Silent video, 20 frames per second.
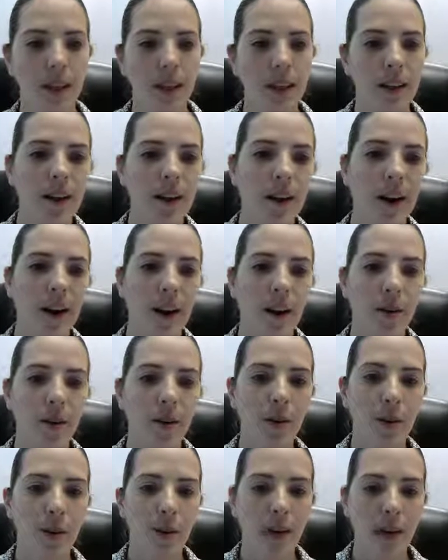
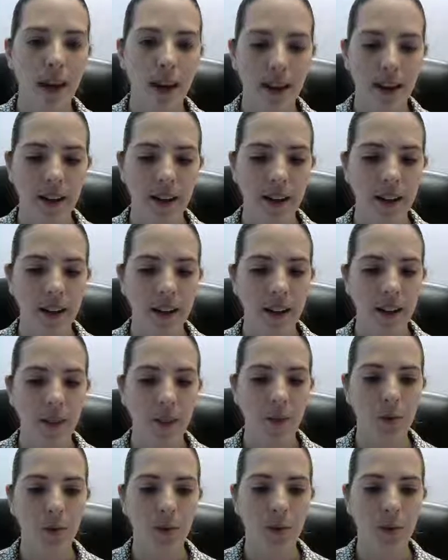Now header is
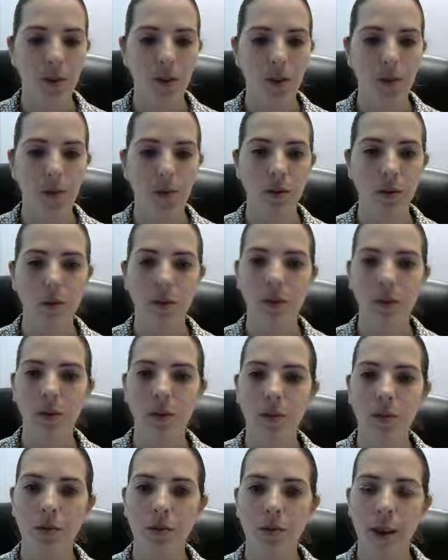equal to
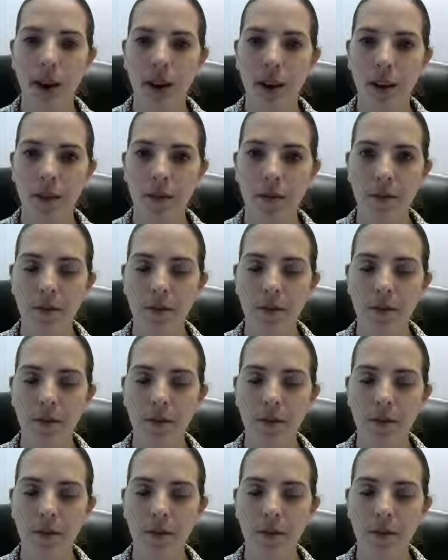5.